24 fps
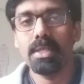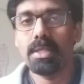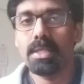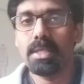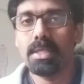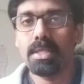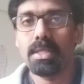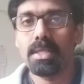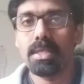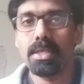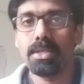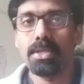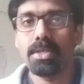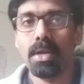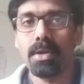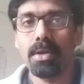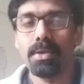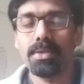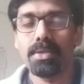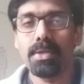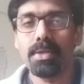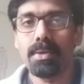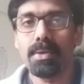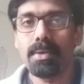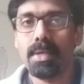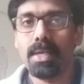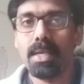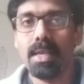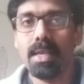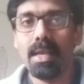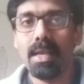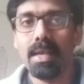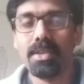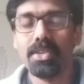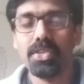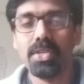This is a short story
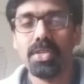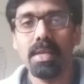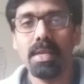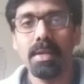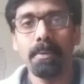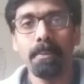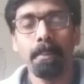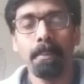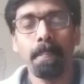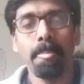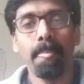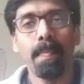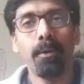collection